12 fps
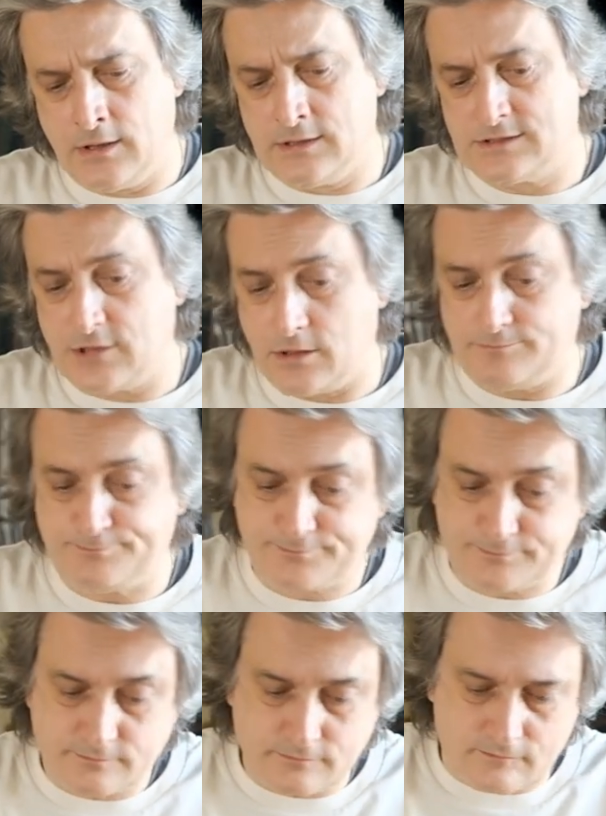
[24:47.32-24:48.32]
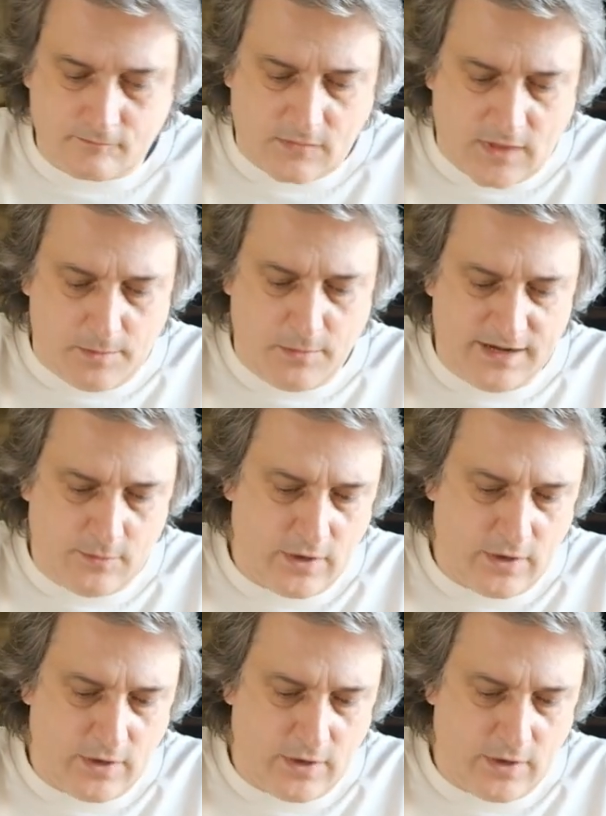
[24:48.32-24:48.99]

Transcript: So, by the